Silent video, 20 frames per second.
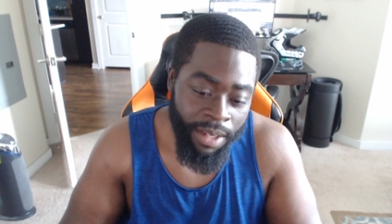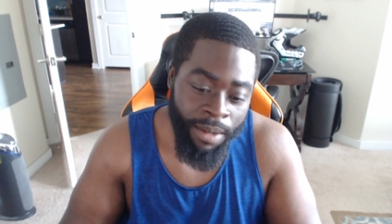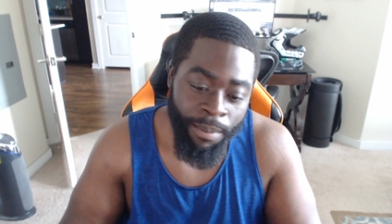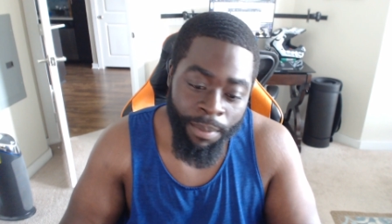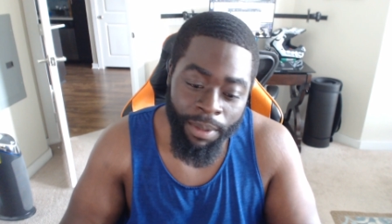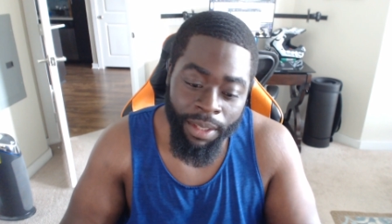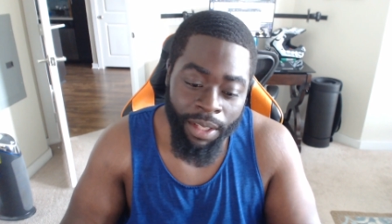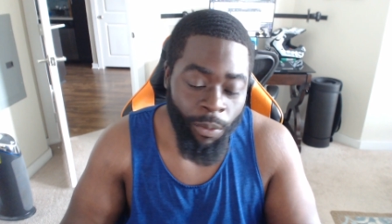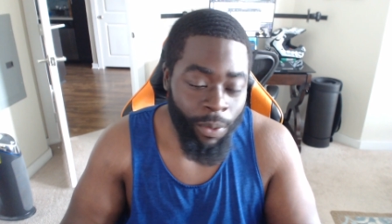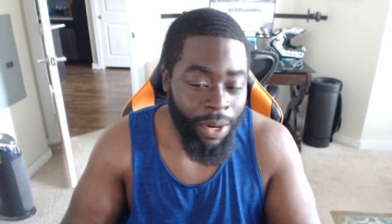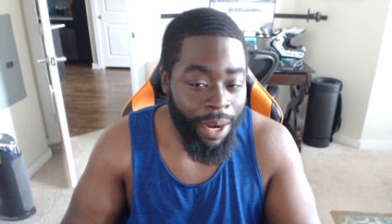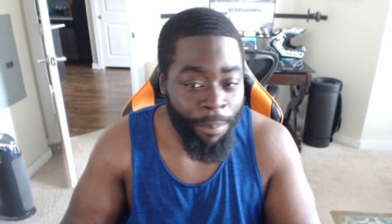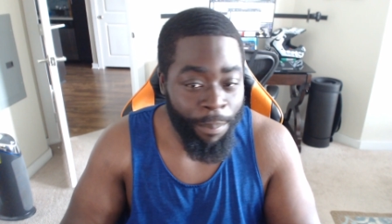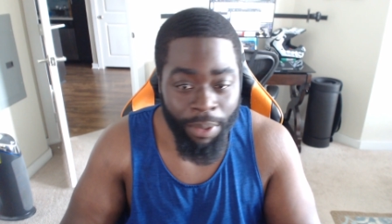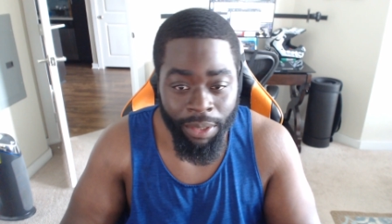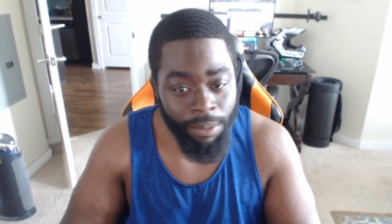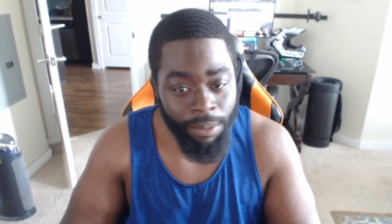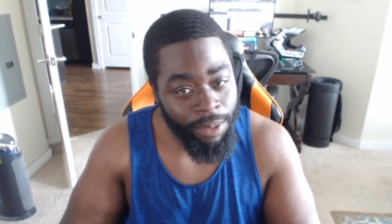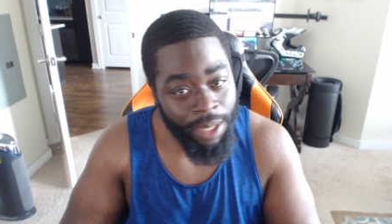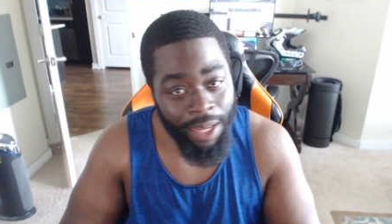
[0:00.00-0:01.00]
But then when I
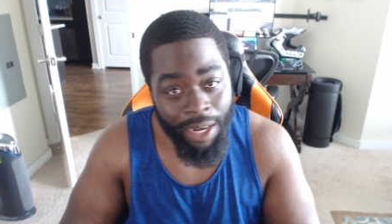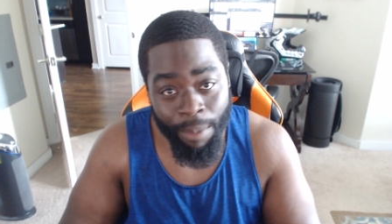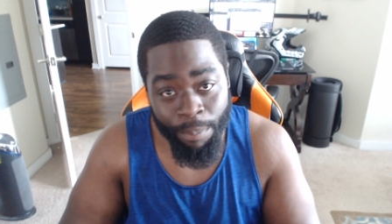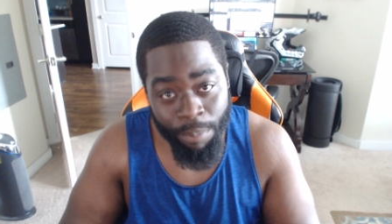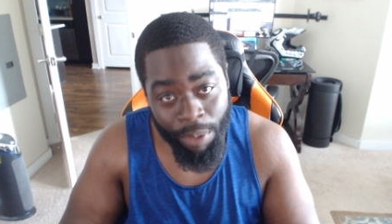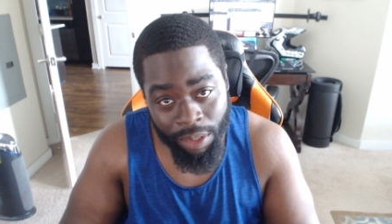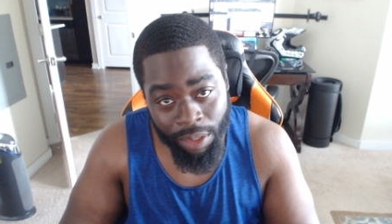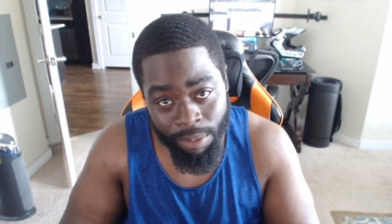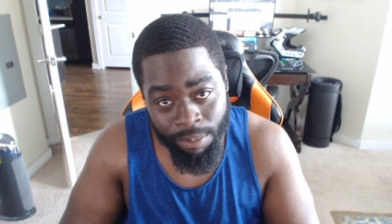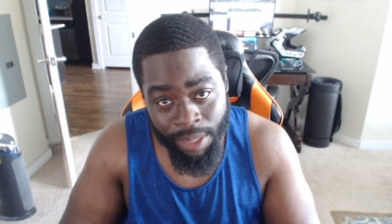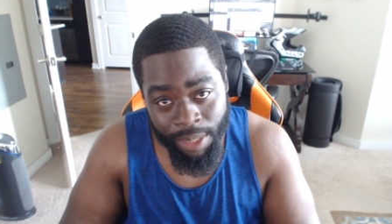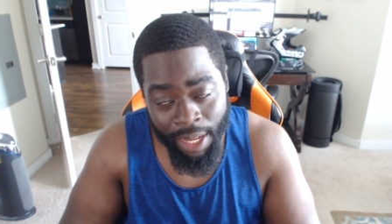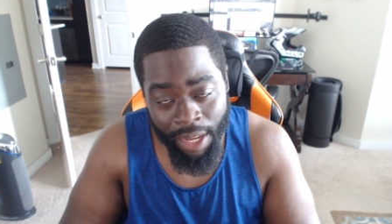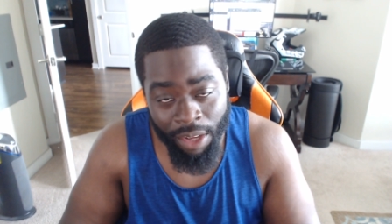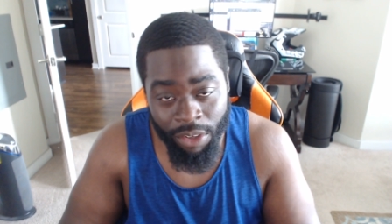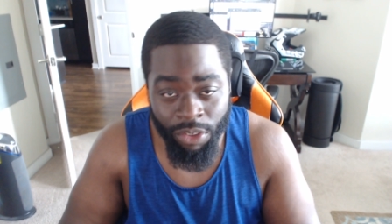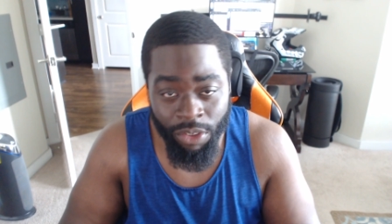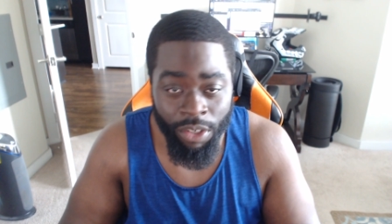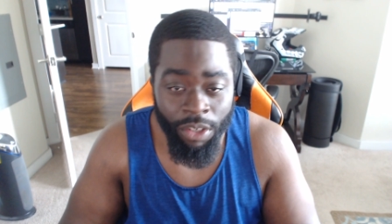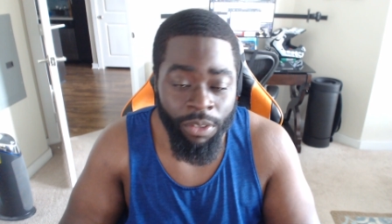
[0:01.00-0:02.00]
put them down, I put them
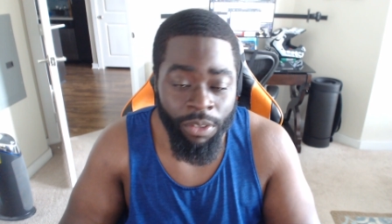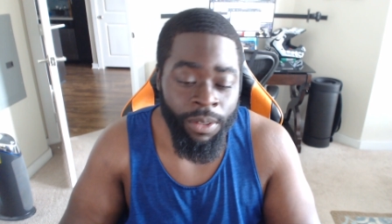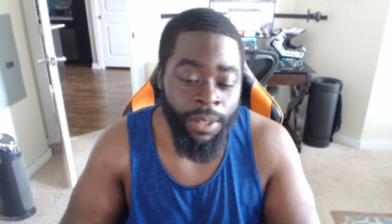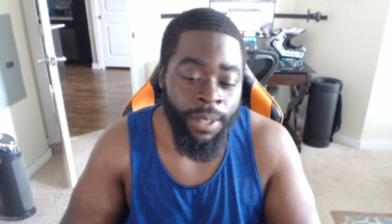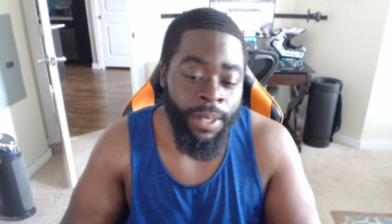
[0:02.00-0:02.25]
down, you know?